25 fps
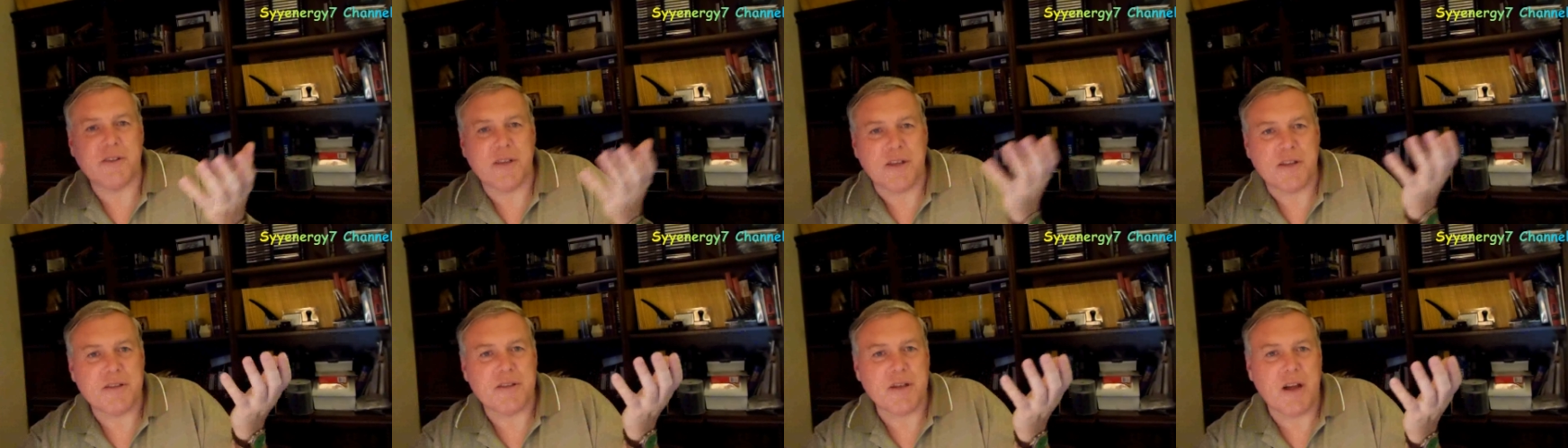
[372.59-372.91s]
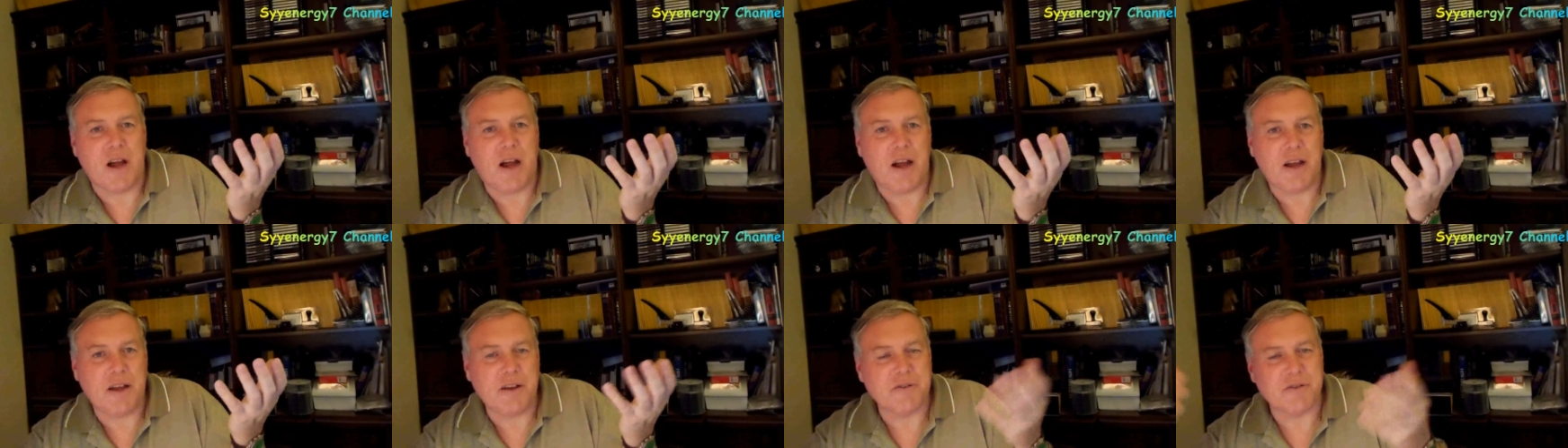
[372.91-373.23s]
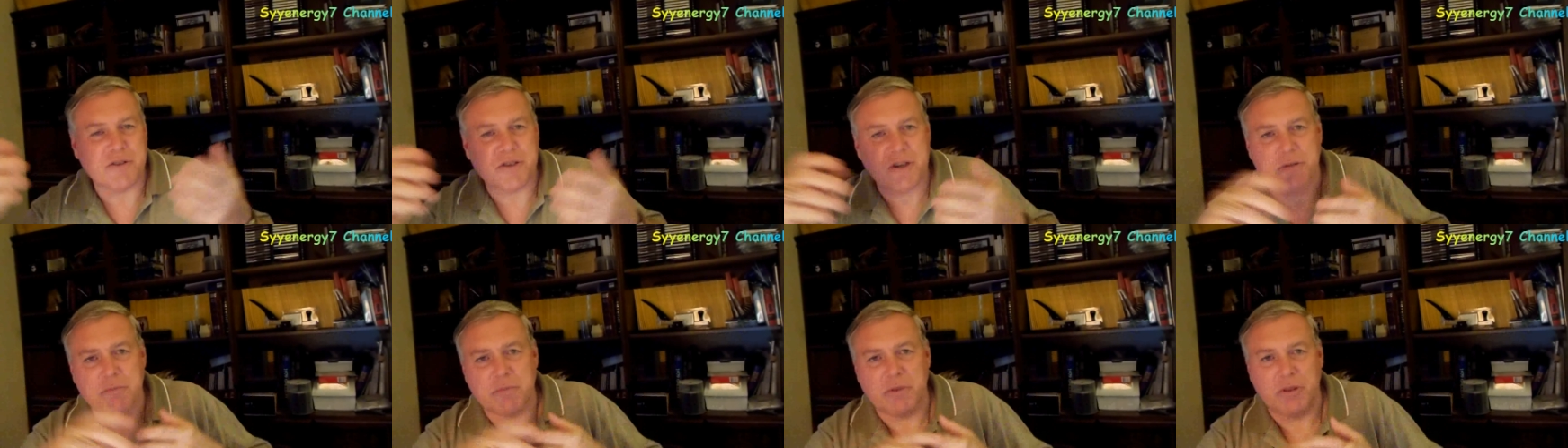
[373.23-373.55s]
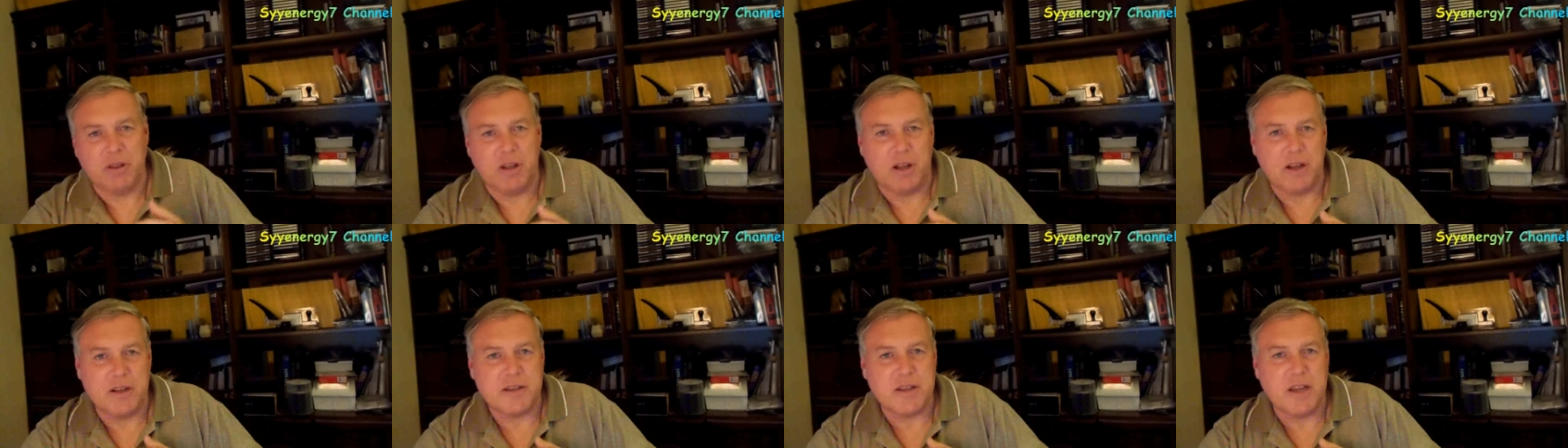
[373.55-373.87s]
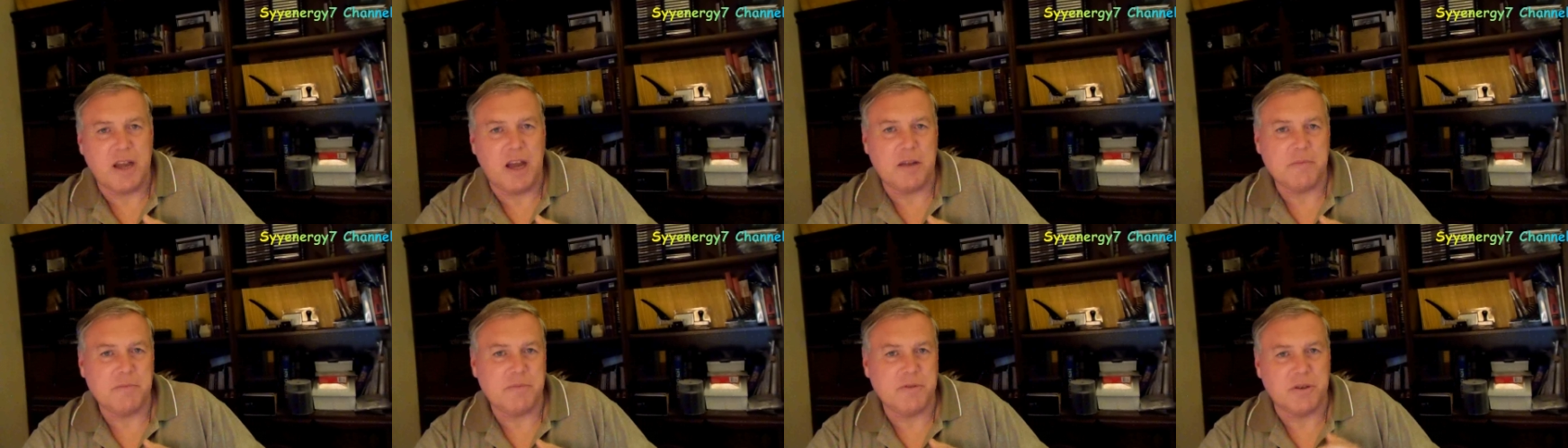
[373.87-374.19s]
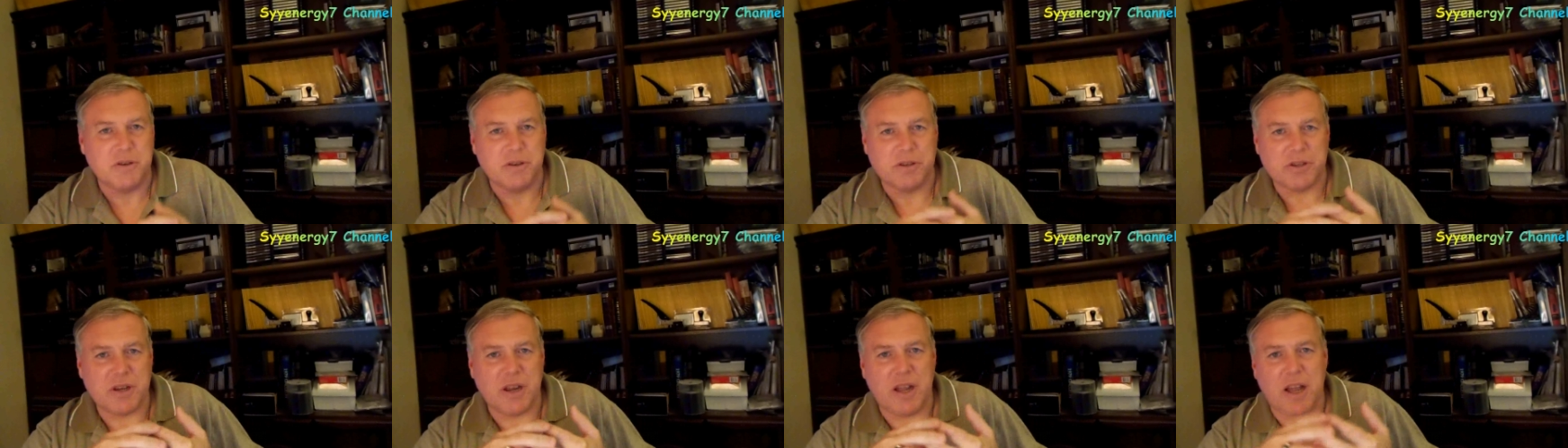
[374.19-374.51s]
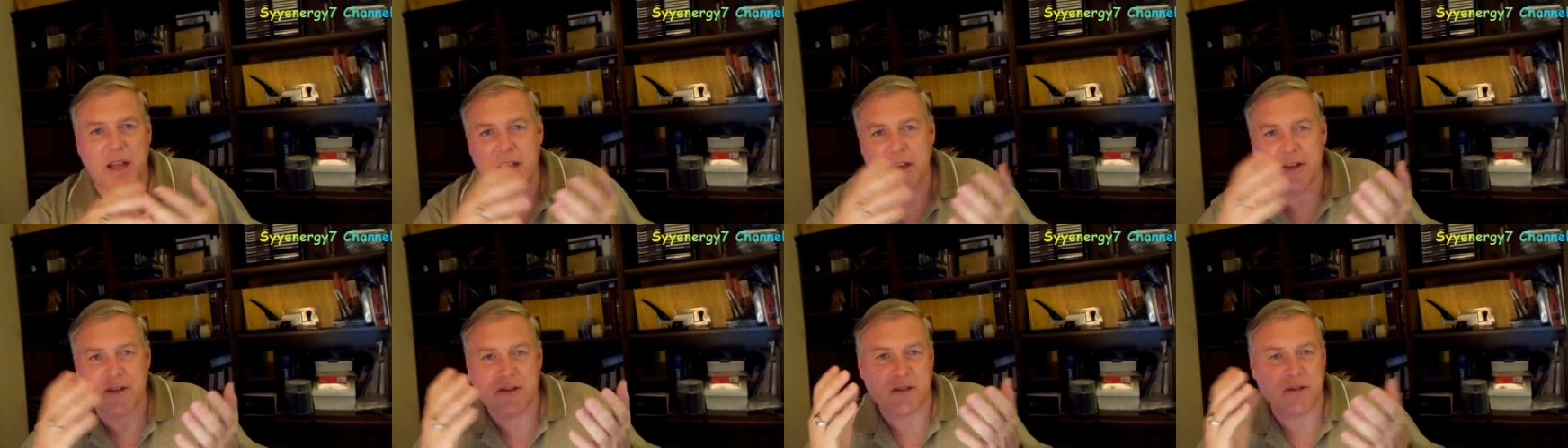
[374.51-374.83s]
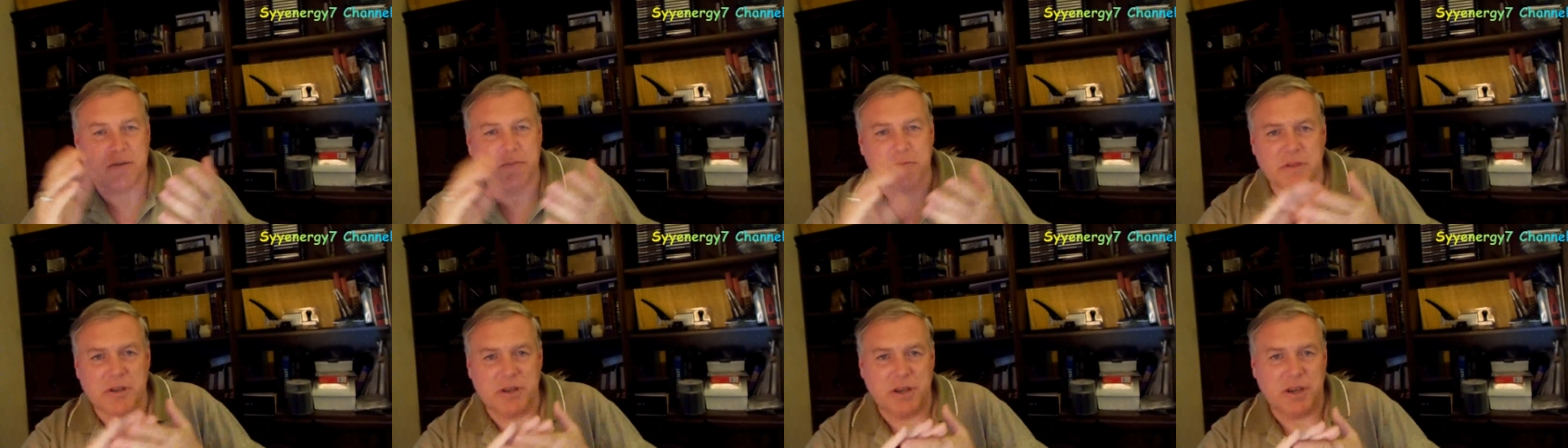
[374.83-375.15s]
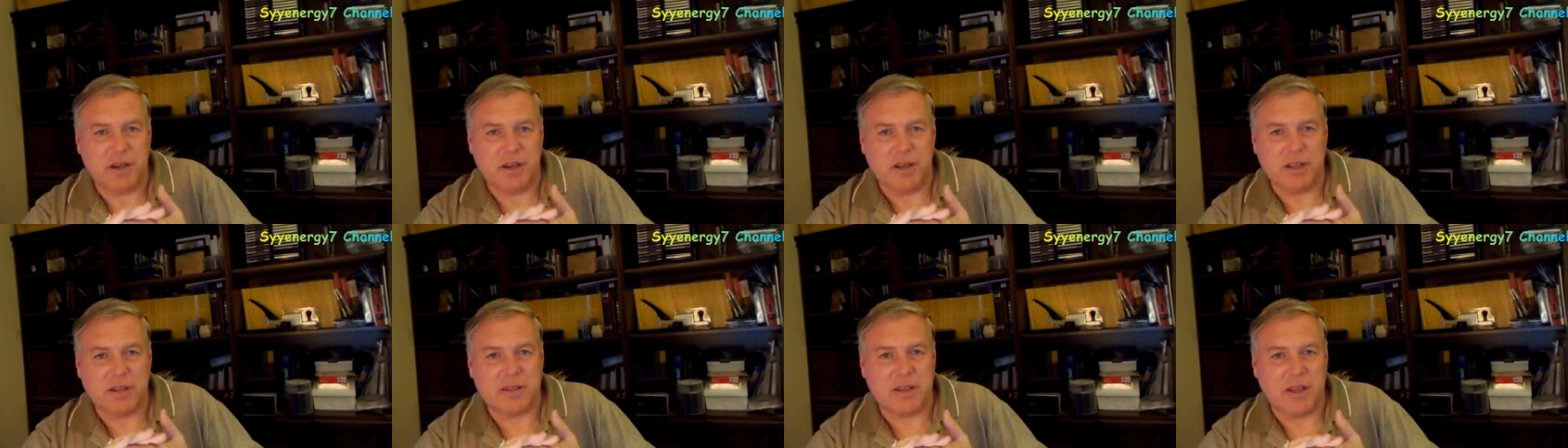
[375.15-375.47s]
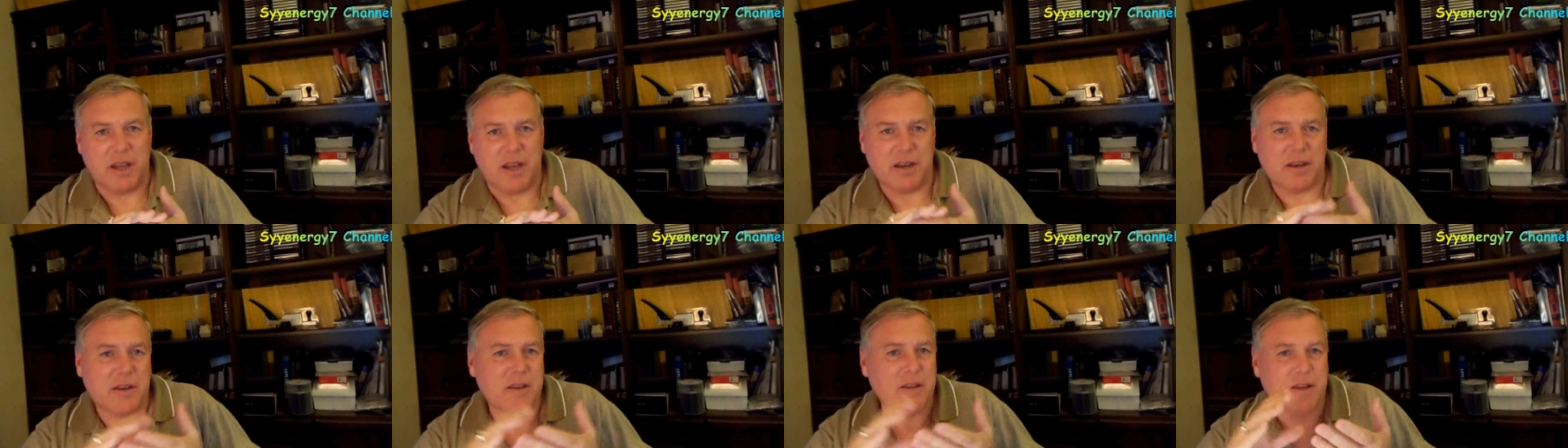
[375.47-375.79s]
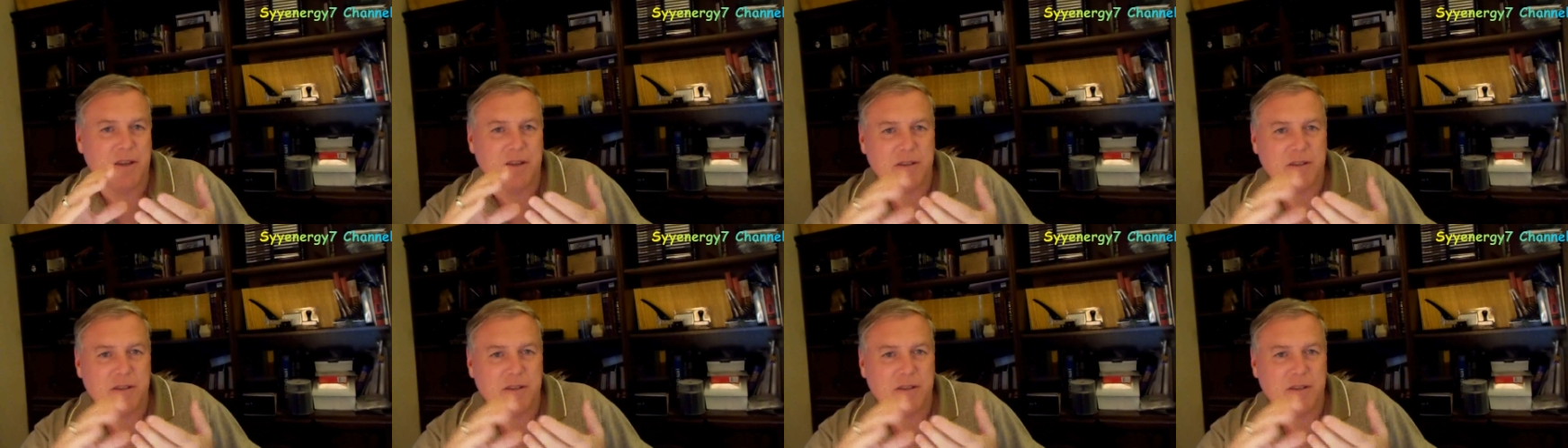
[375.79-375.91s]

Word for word: they die or something like that because it has something in it that